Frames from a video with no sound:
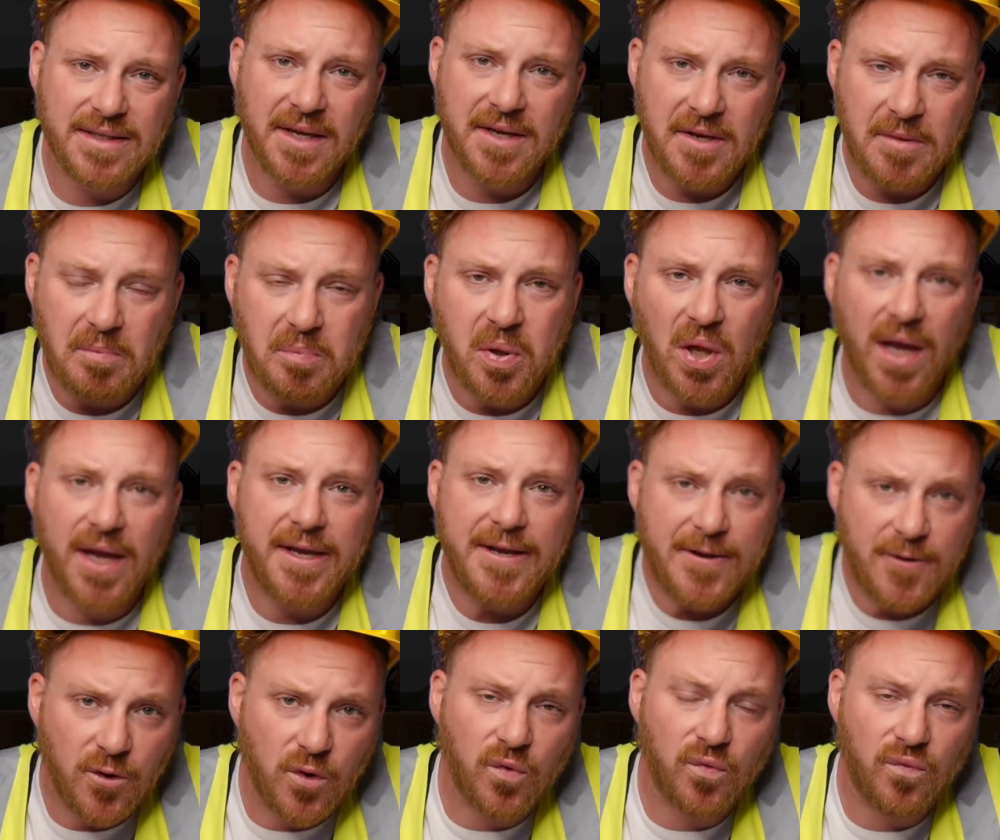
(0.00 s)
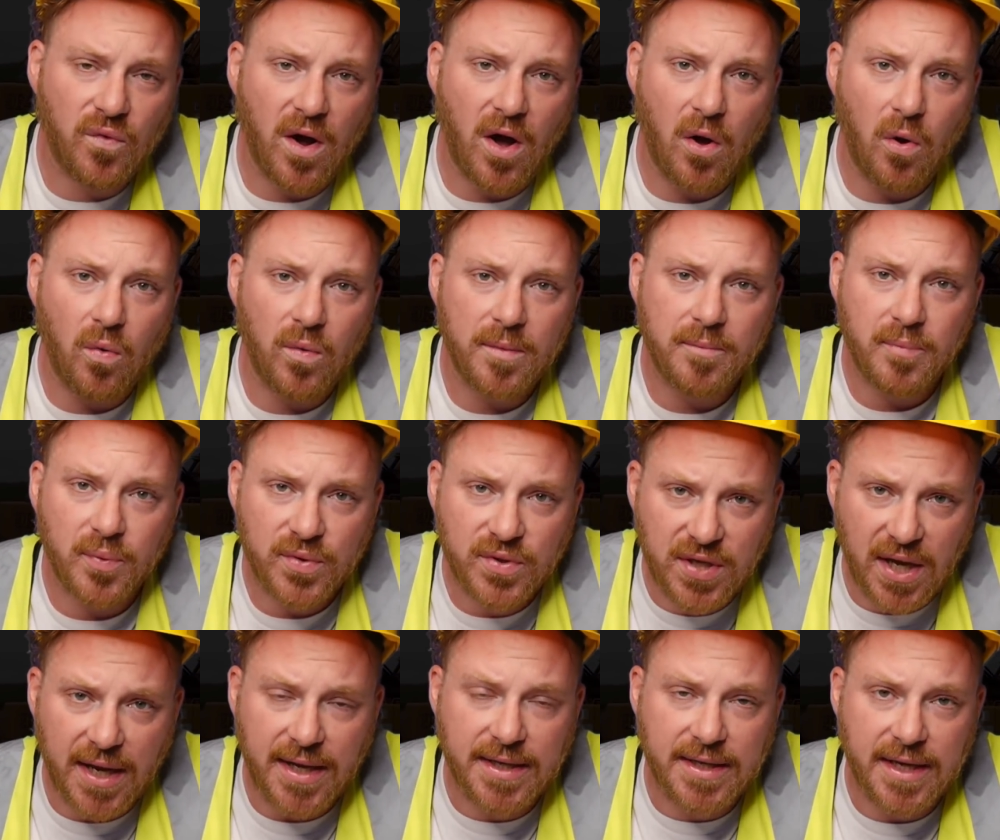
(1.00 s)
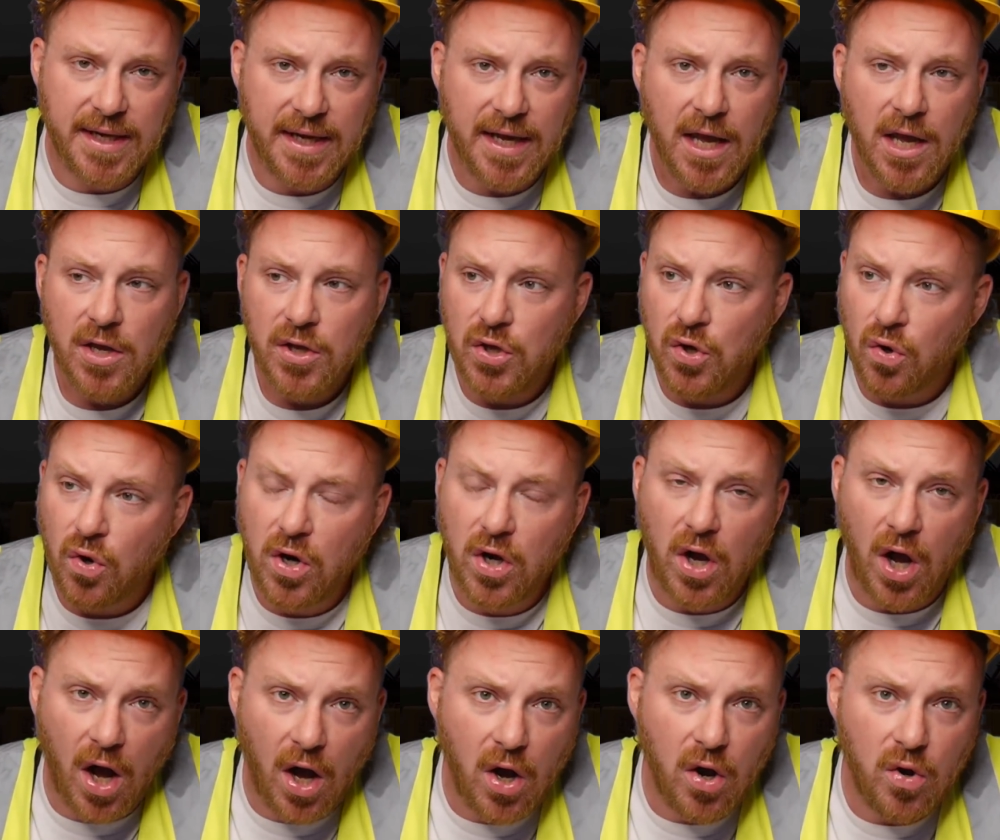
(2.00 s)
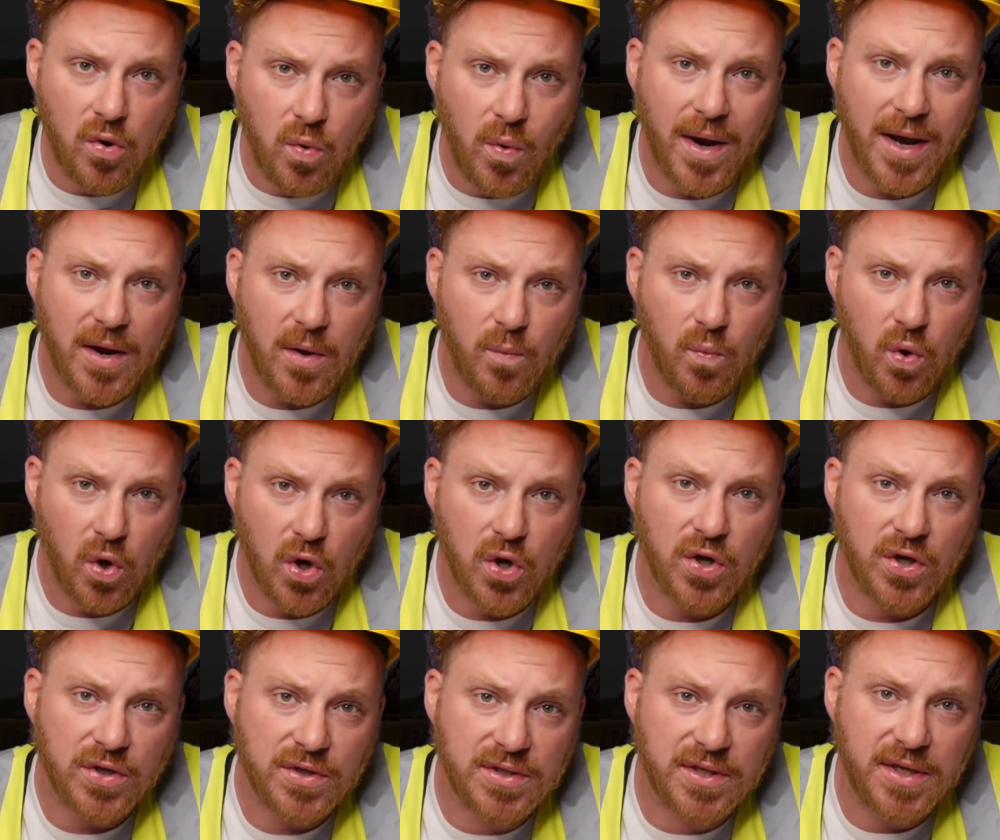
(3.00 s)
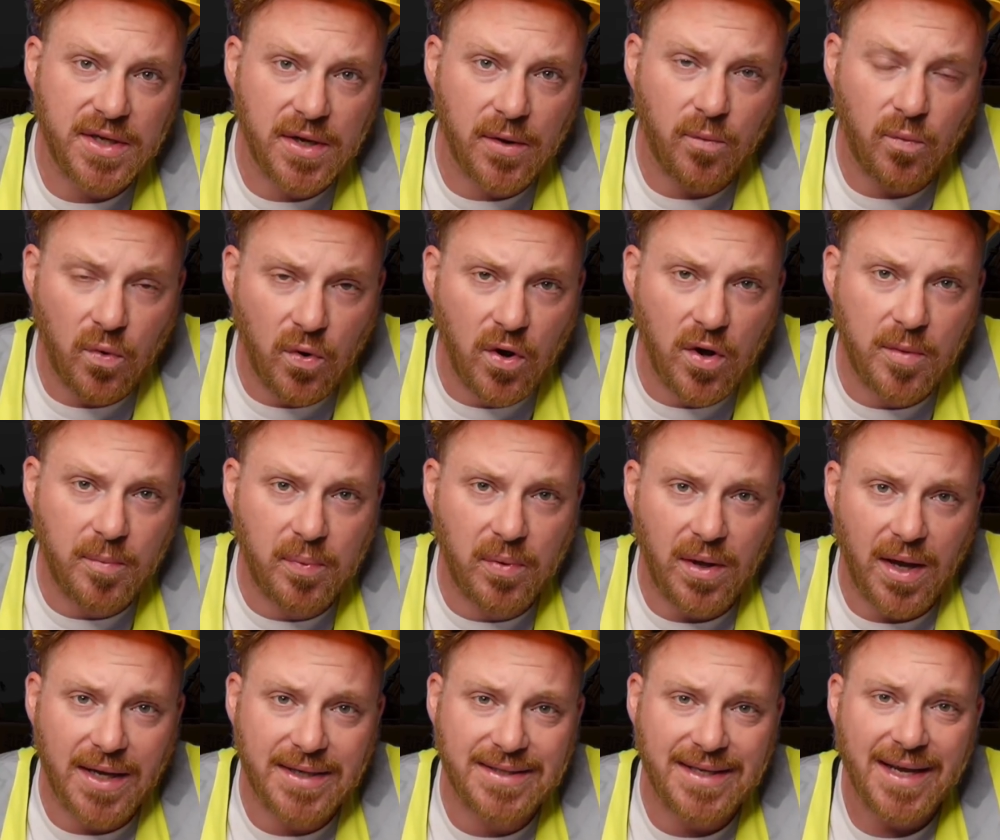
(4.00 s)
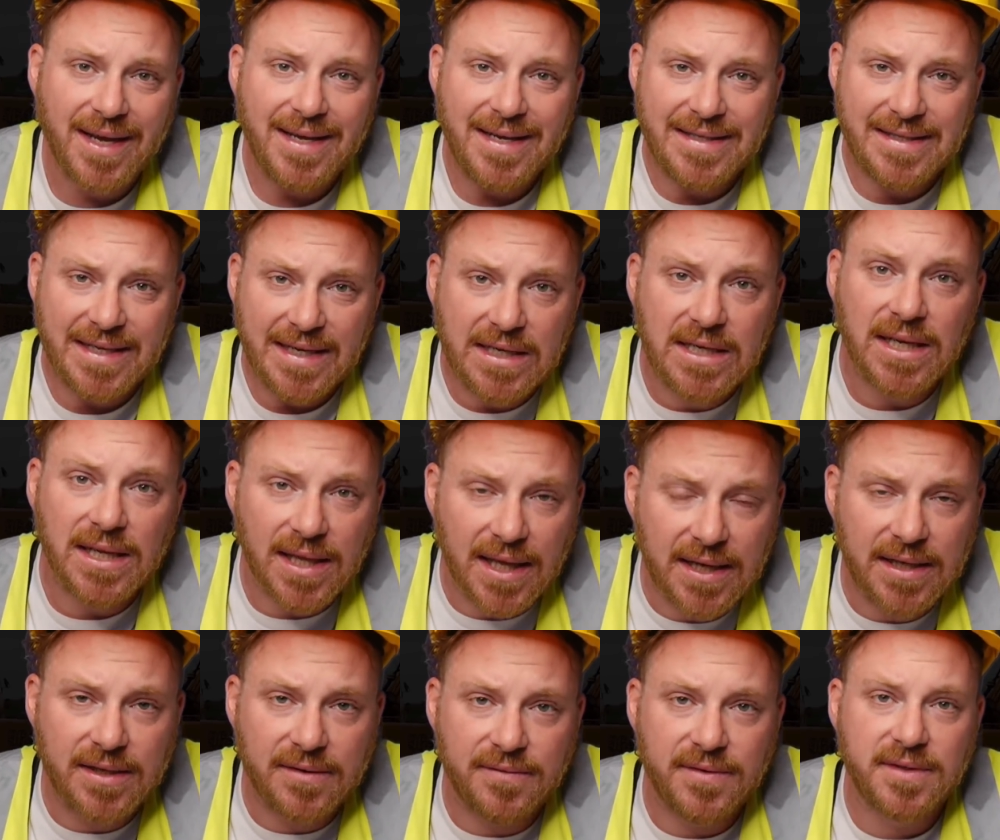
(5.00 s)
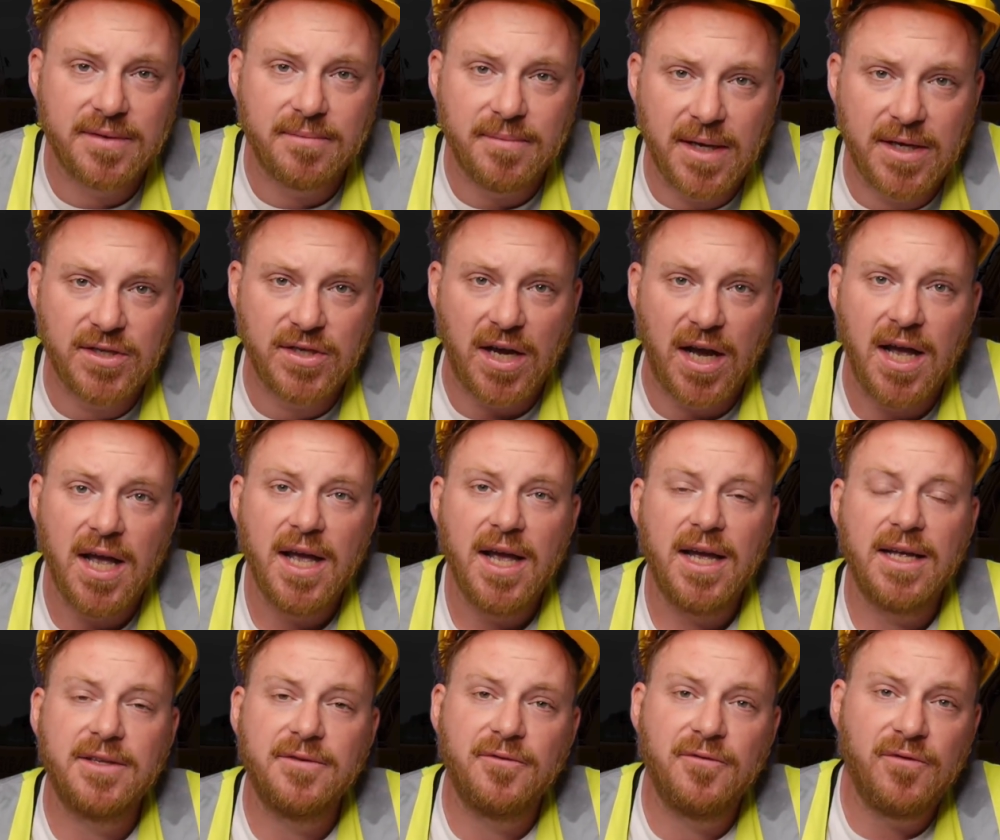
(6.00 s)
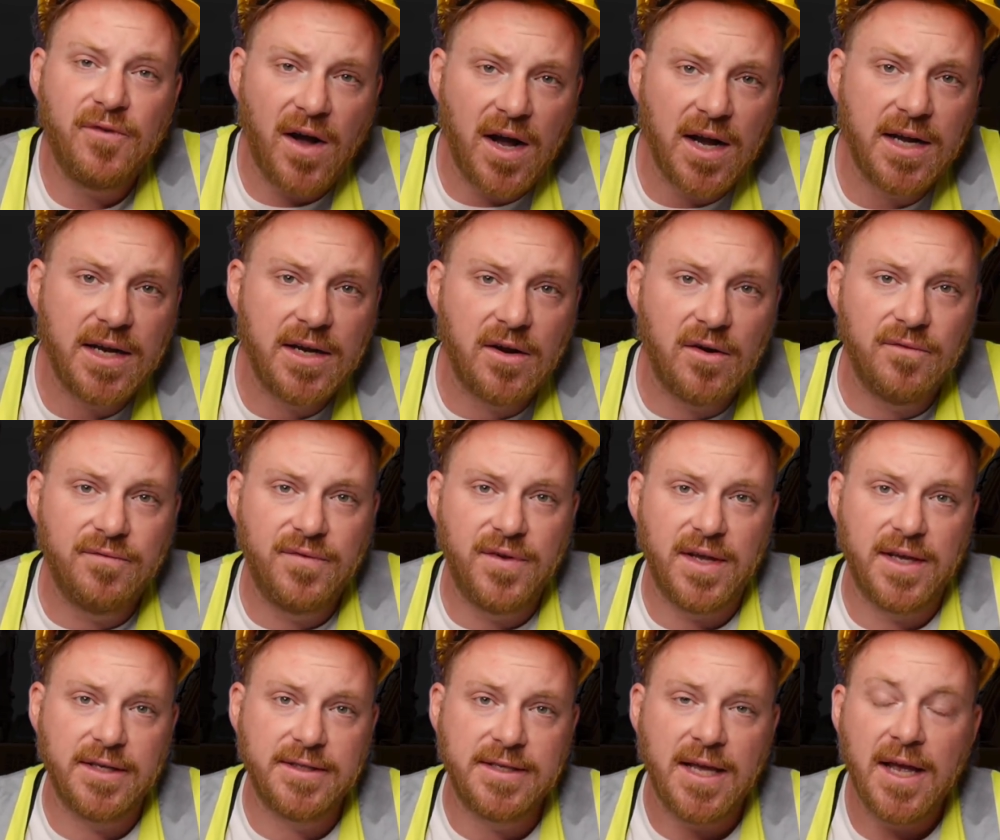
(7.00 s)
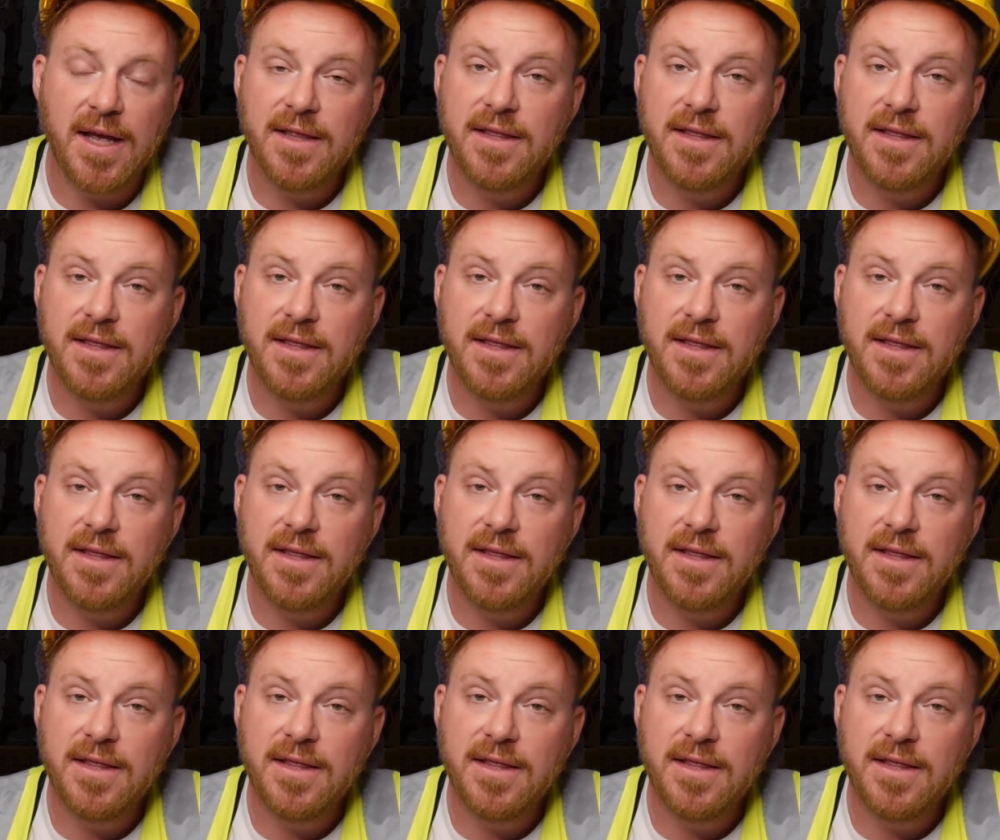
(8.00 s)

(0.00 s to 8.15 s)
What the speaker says: you play your role in protecting your co-workers at your workplace is a collectivist measure. It's fucking obvious.